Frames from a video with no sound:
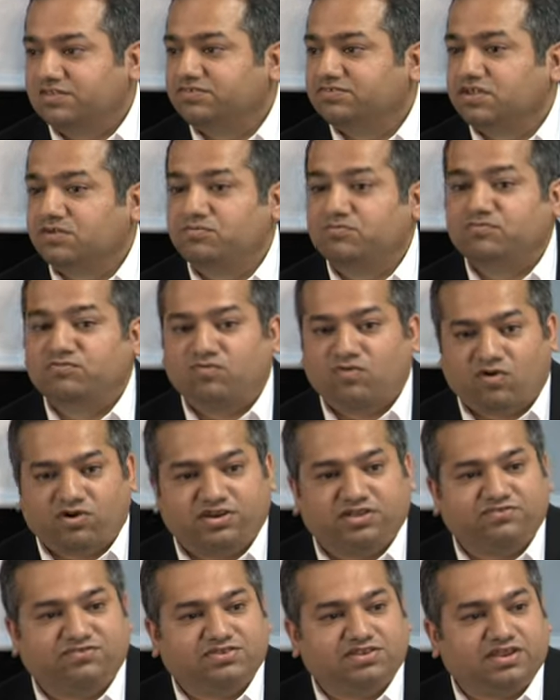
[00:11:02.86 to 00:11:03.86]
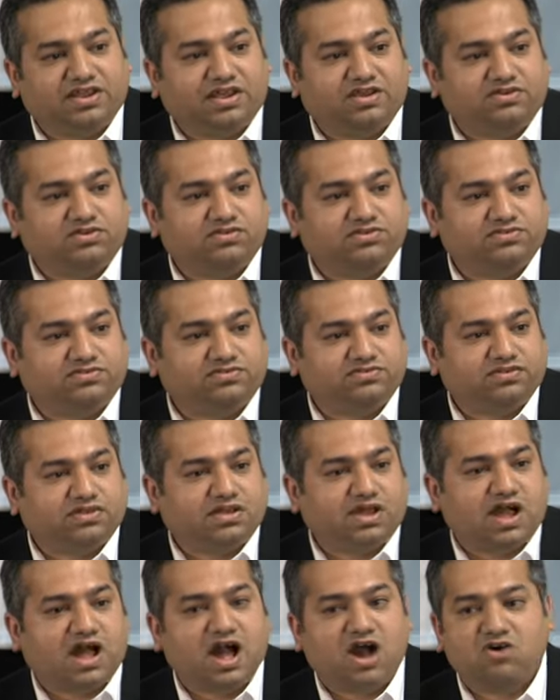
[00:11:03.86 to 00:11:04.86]
some what-if scenarios,
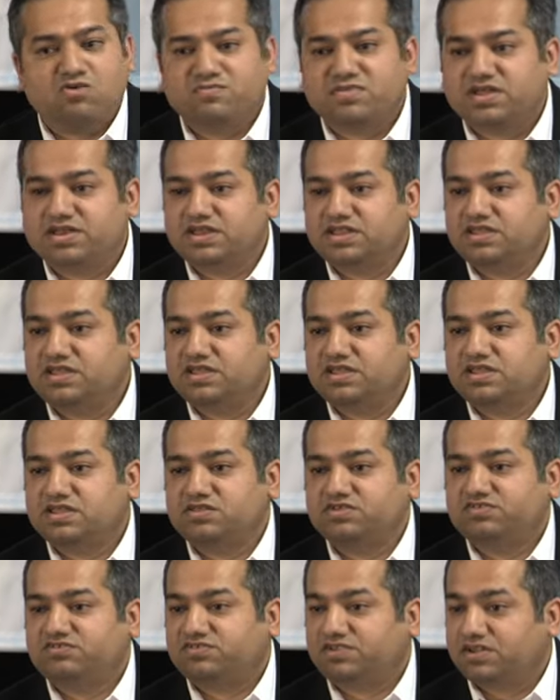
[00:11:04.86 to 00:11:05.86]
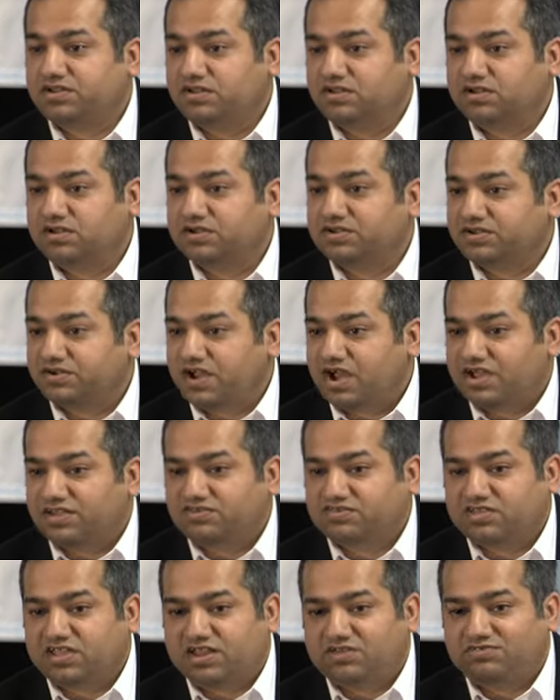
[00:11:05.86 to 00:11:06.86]
how many
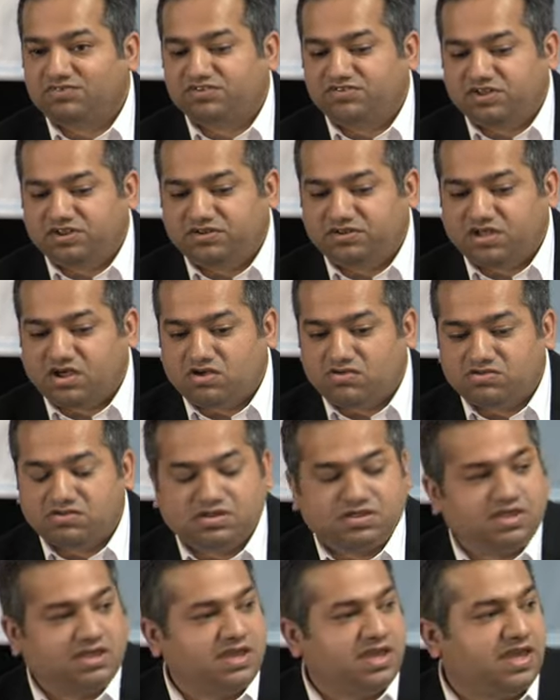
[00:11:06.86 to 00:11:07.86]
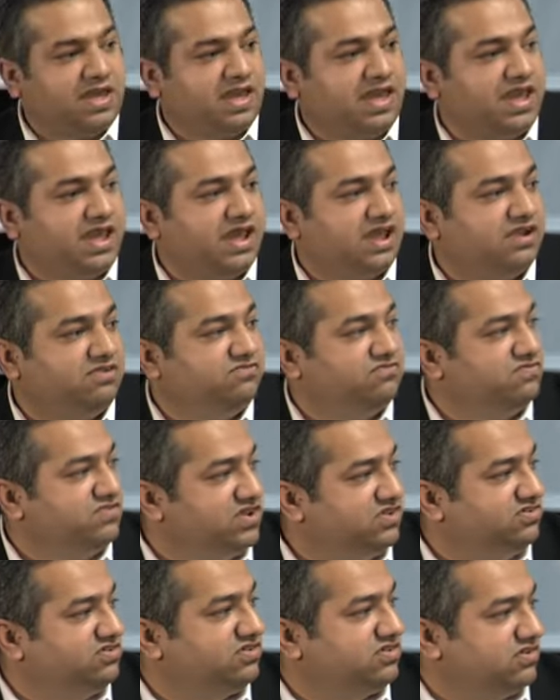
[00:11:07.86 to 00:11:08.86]
CRAs can we shut down, and
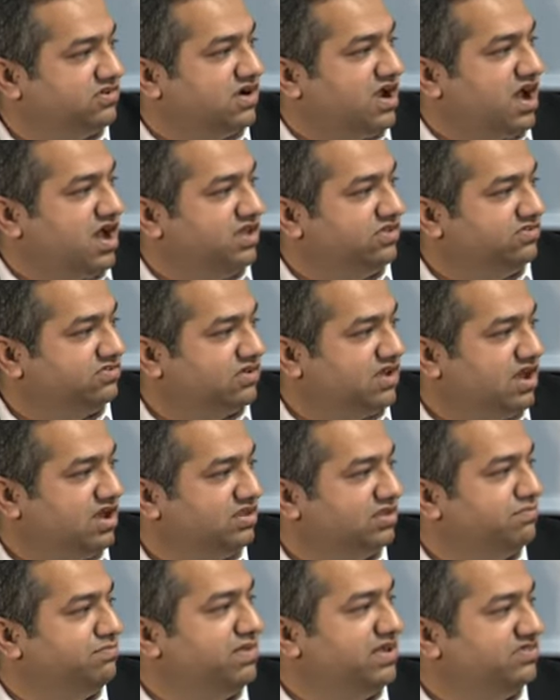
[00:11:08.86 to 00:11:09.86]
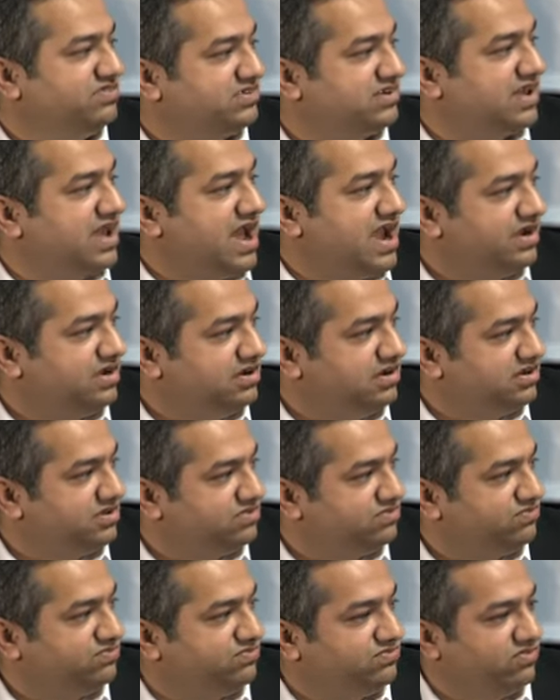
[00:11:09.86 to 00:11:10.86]
which CRAs are the best
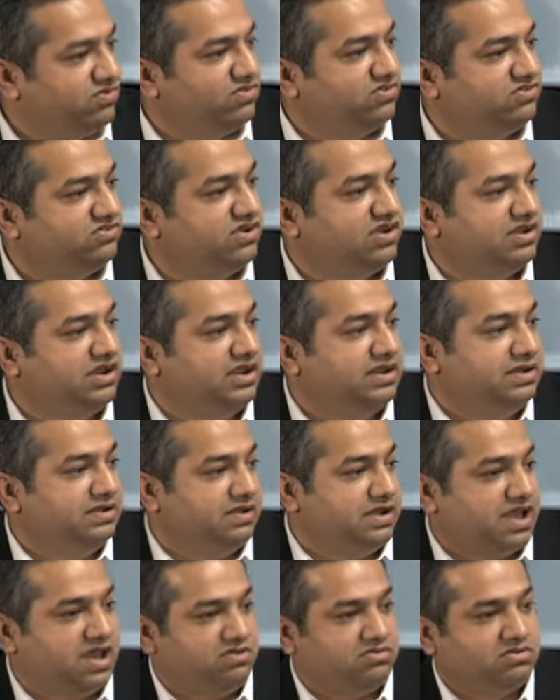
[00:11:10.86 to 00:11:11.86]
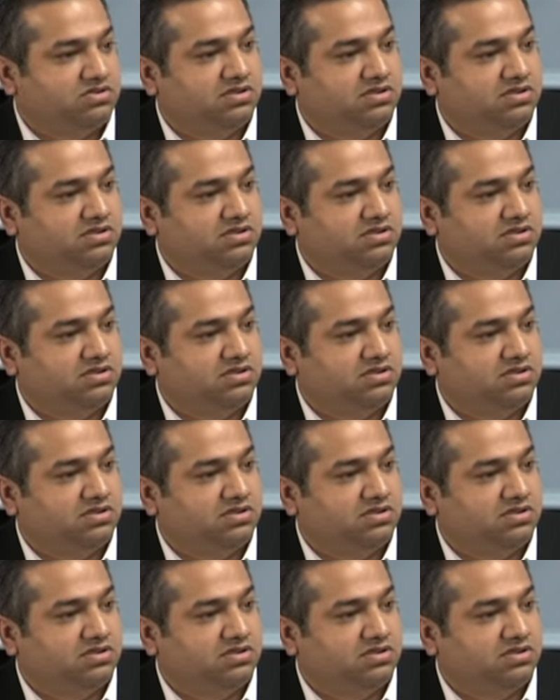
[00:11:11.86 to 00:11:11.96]
candidates for shutting down.